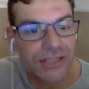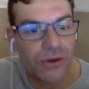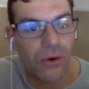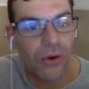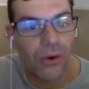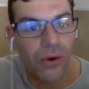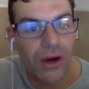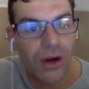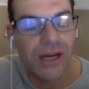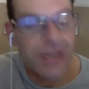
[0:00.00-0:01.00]

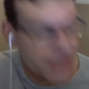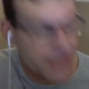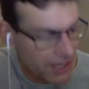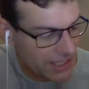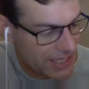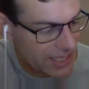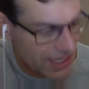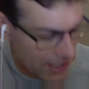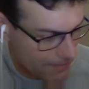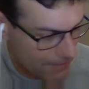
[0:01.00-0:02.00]
or
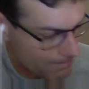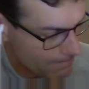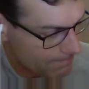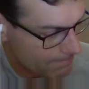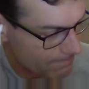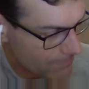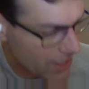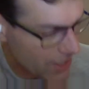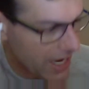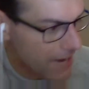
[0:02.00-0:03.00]
99.
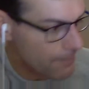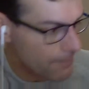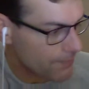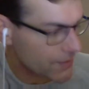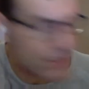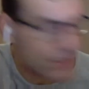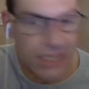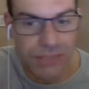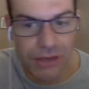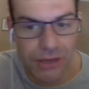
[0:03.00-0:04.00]
Okay,
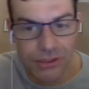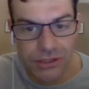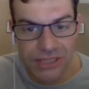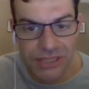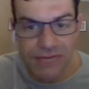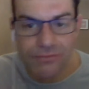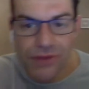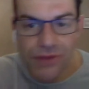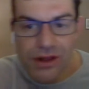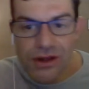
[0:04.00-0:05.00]
section 1 all sorted.
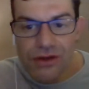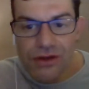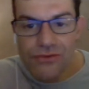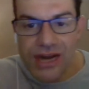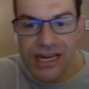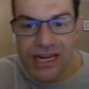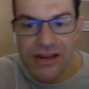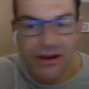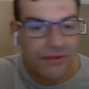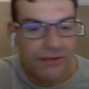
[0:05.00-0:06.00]
Ready
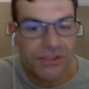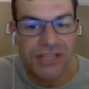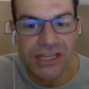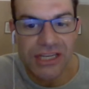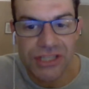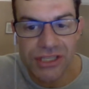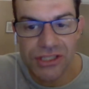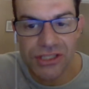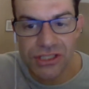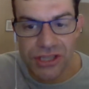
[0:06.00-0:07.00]
for
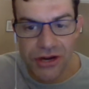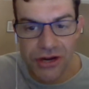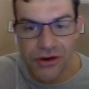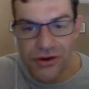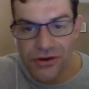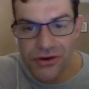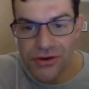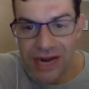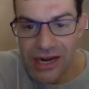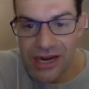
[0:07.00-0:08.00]
section 2.
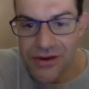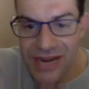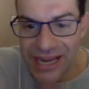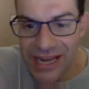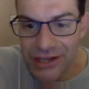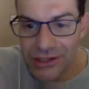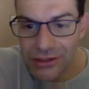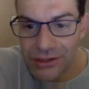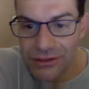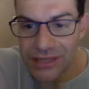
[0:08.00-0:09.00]
Hello,
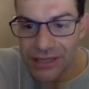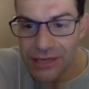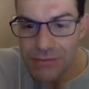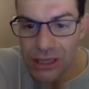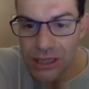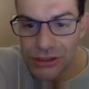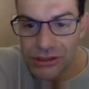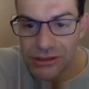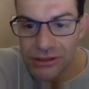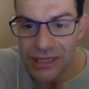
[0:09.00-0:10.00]
Neil
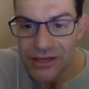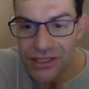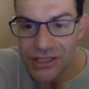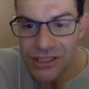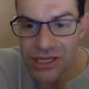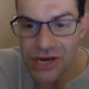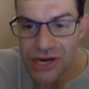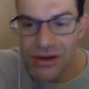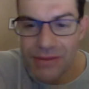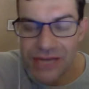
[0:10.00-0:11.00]
Marshall. Now you're just
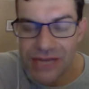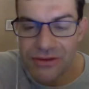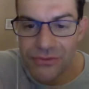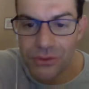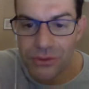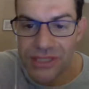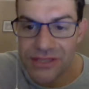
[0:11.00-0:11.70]
luring me into a false sense of